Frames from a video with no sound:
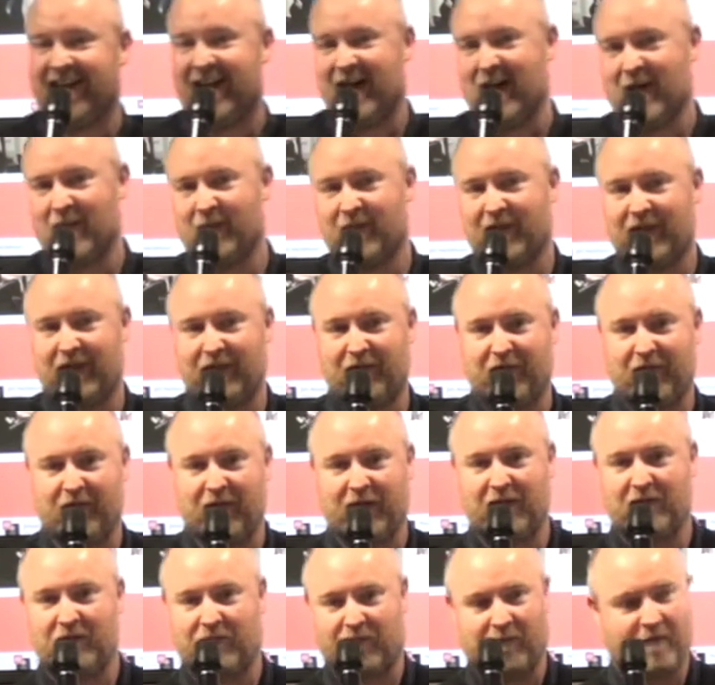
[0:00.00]
um, he,
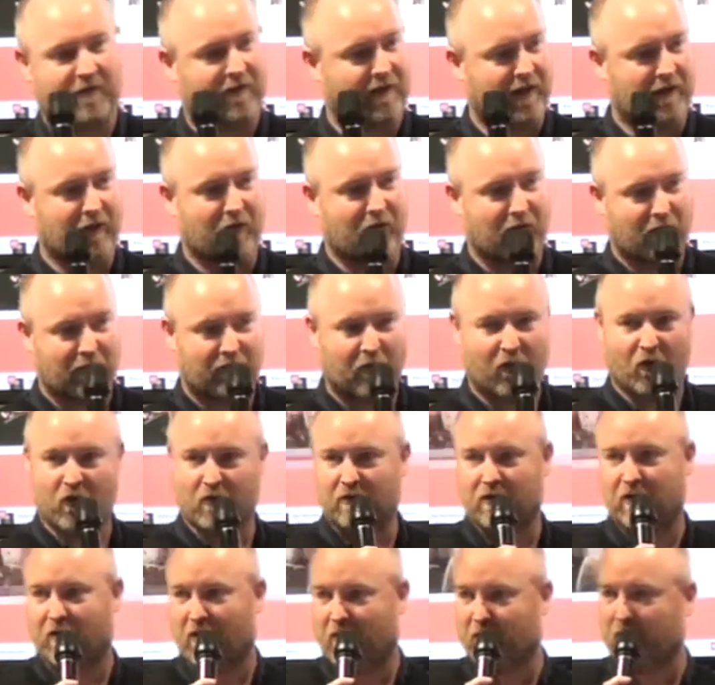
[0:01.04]
he's clearly on the
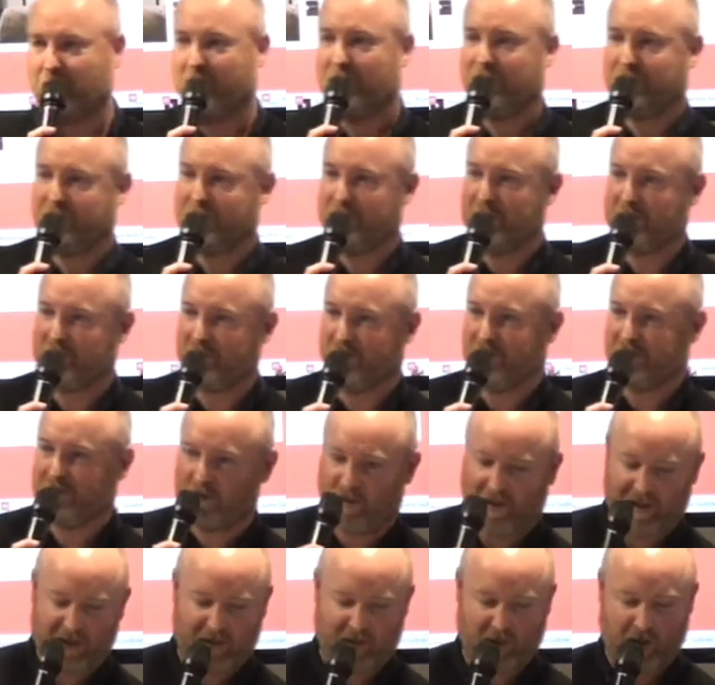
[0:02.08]
phone or whatever he was doing in
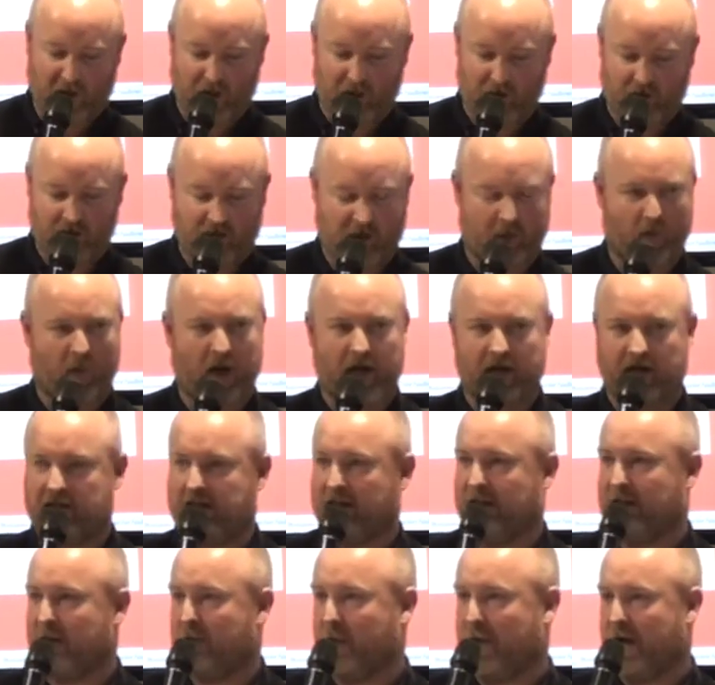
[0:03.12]
2012, saying, Why are you
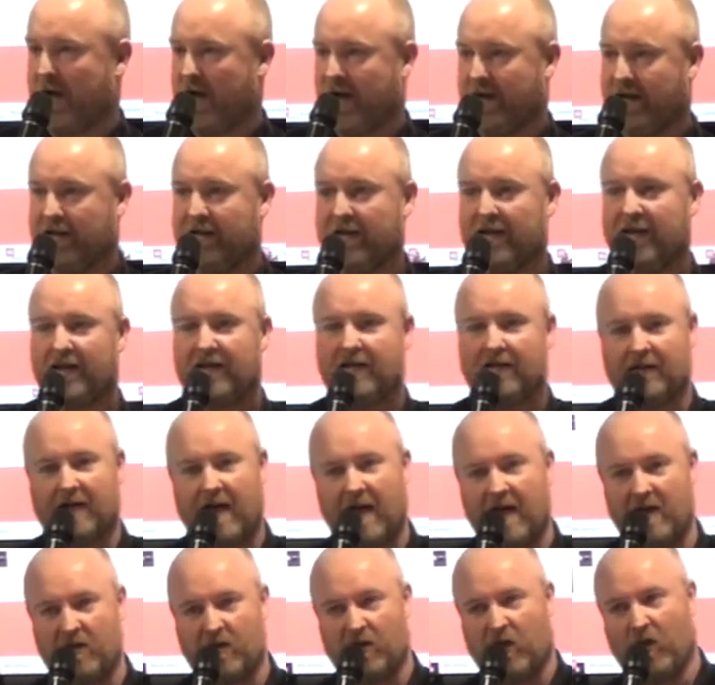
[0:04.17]
sending my
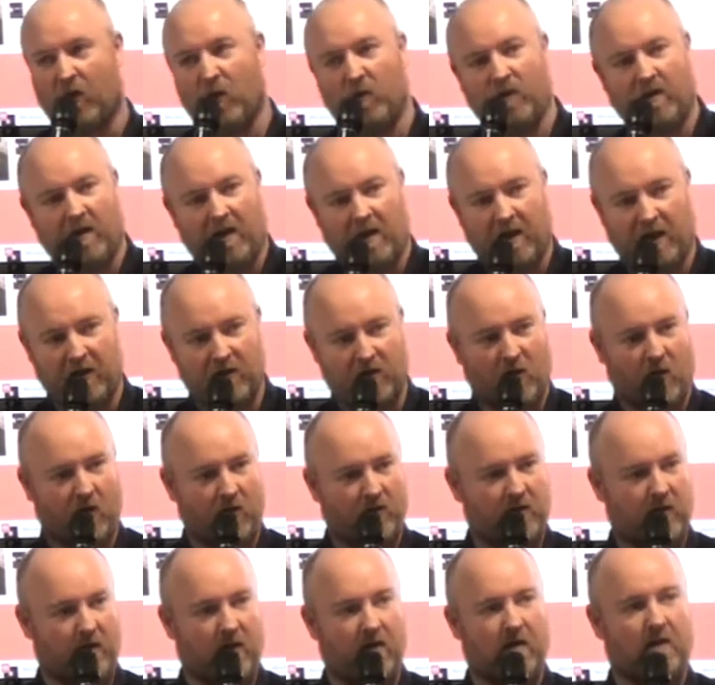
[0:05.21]
high school teenage
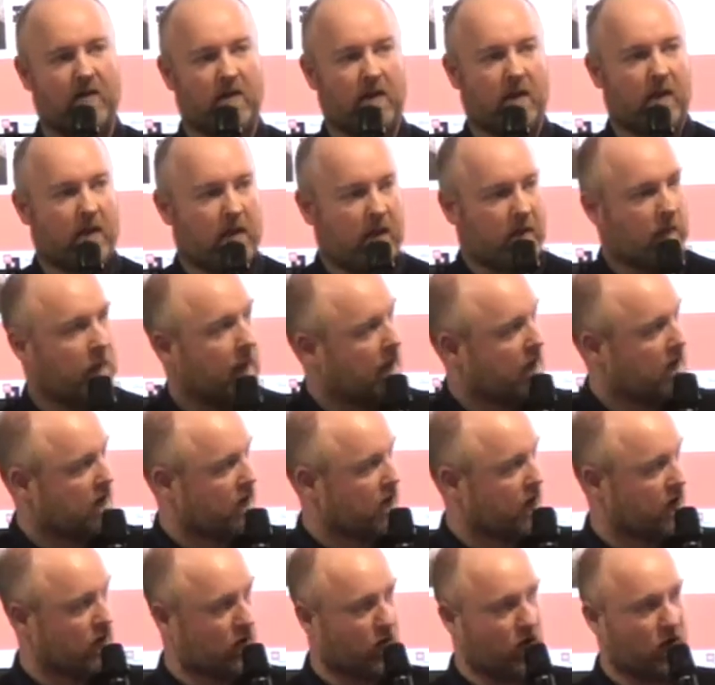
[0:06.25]
daughter
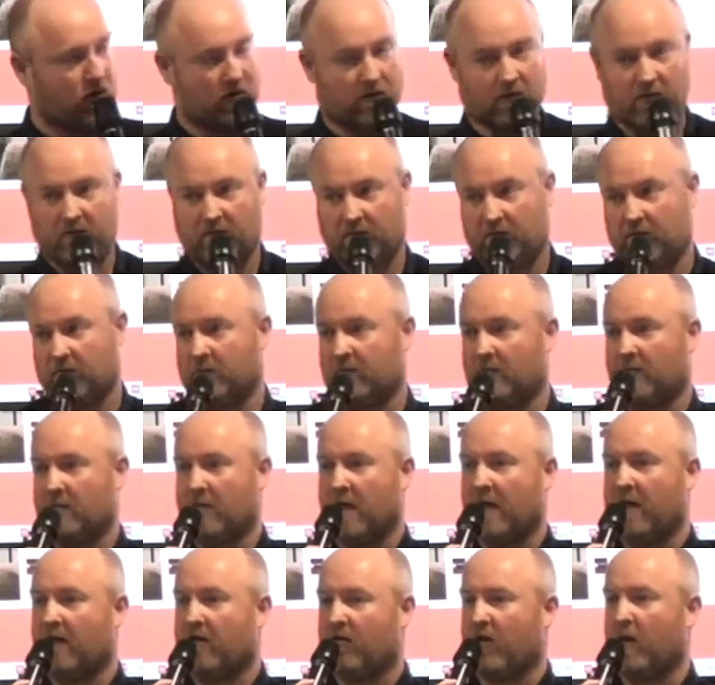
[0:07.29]
messages on
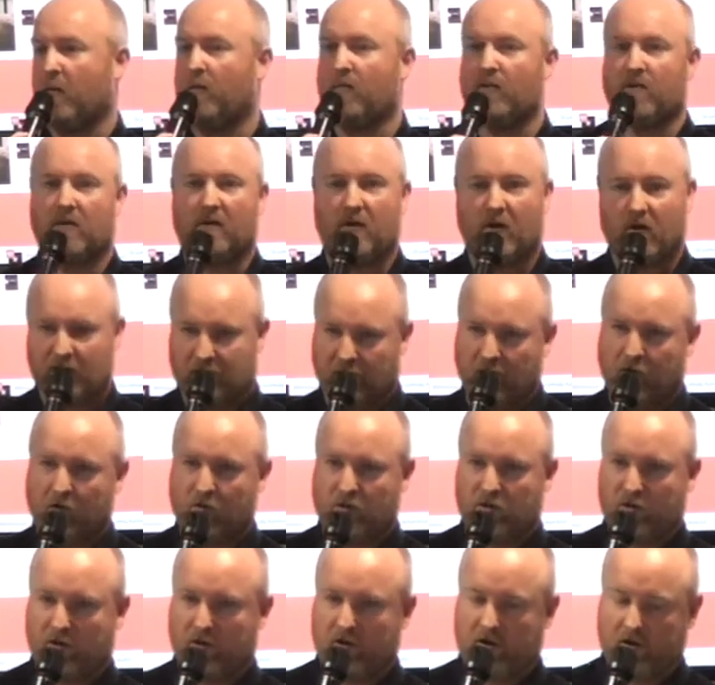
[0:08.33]
uh, cribs and
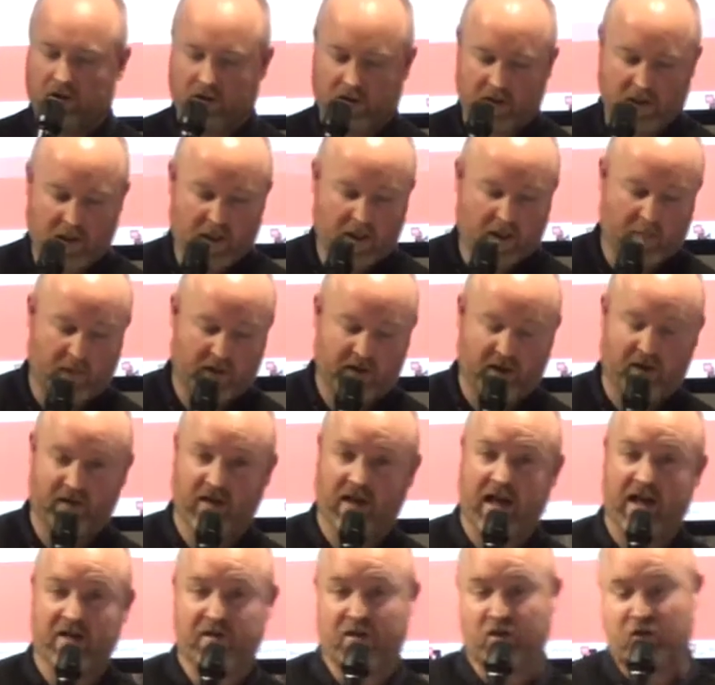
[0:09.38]
all sorts. But it
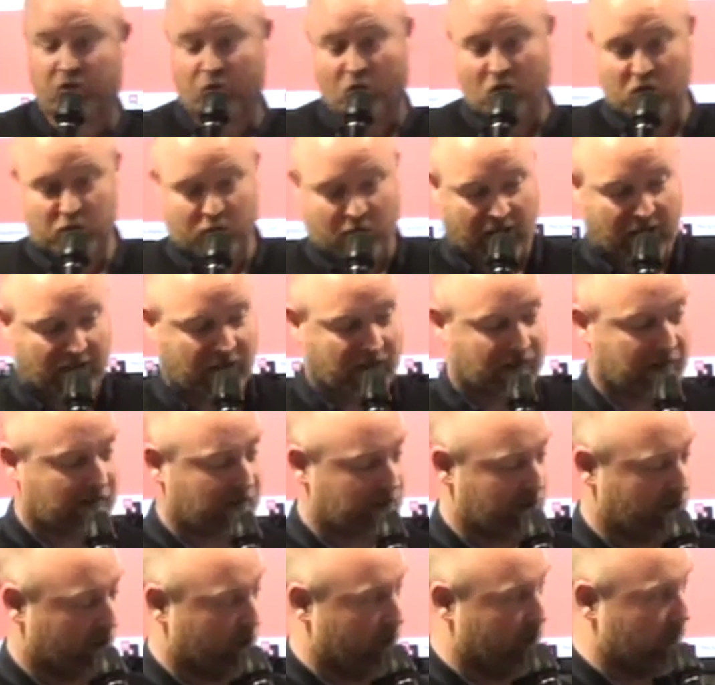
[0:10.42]
turned out actually she was
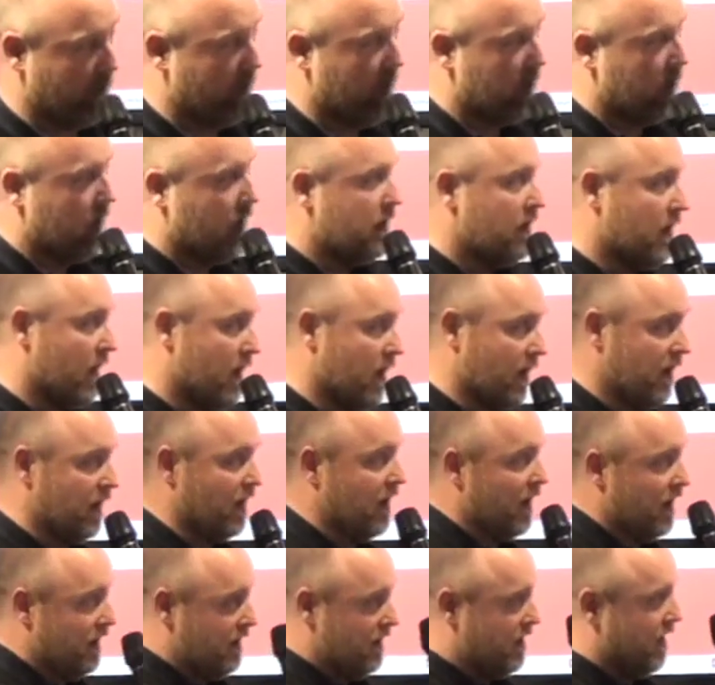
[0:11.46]
pregnant, so
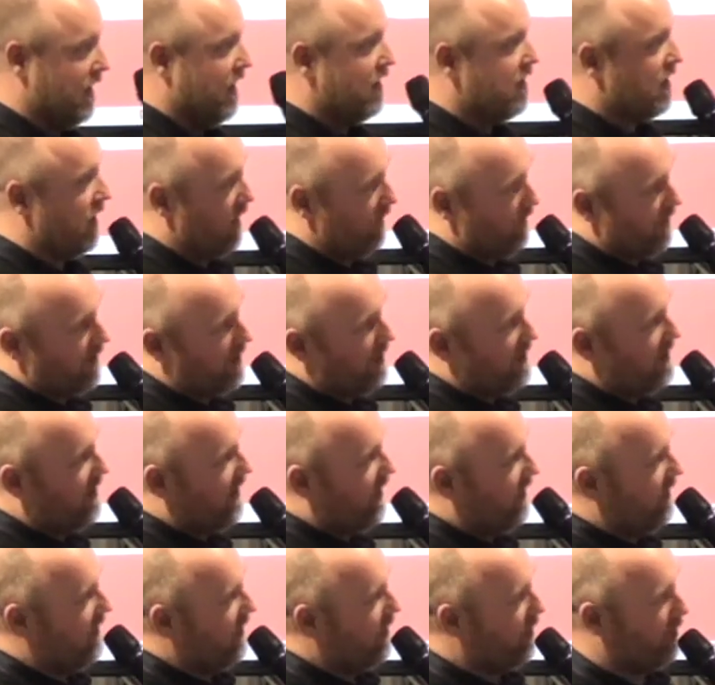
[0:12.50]
Target, as the headline
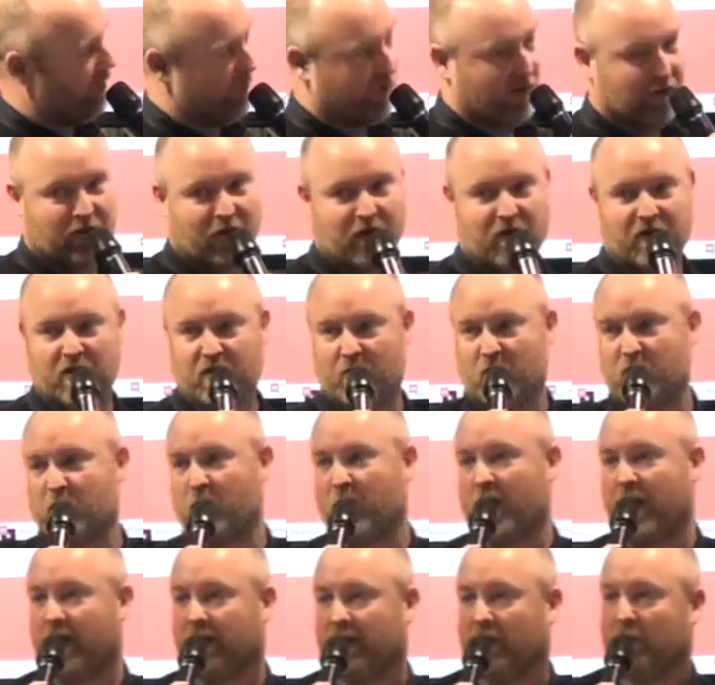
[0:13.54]
said there, found out she was
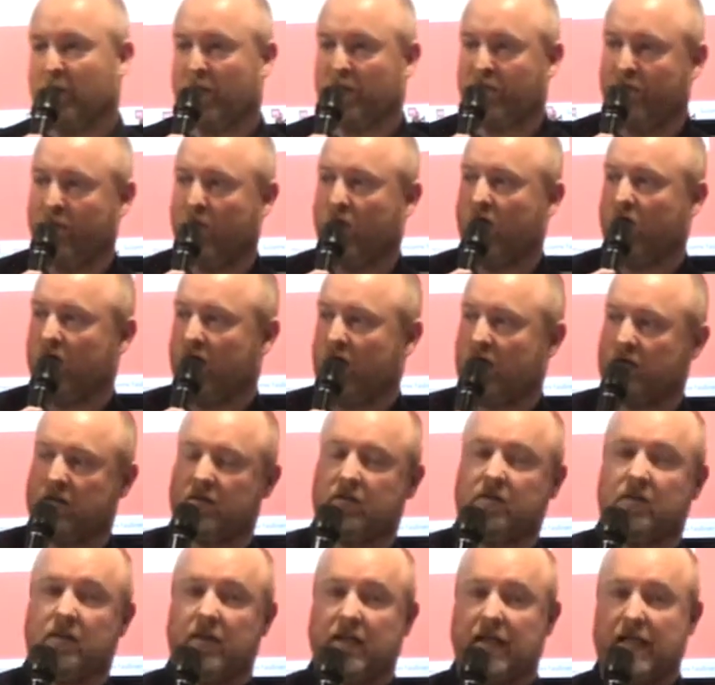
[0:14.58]
pregnant before
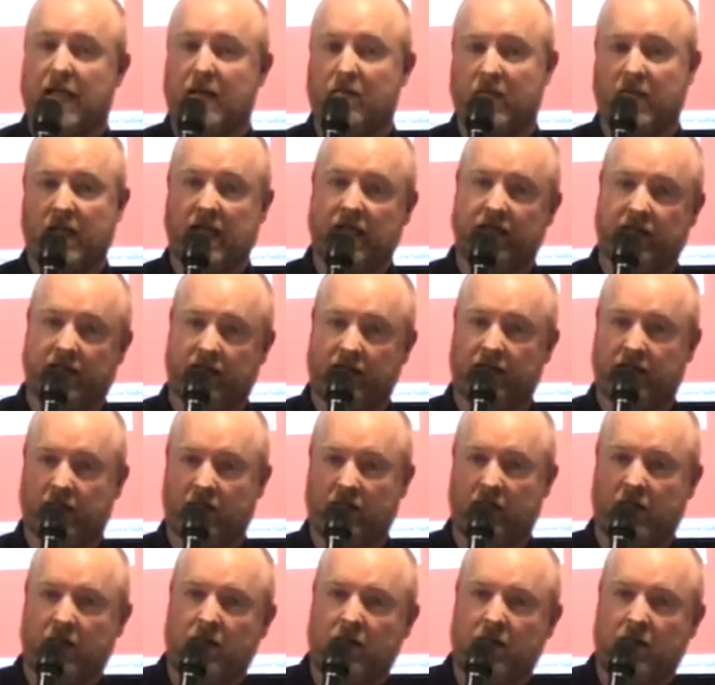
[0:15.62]
um, he did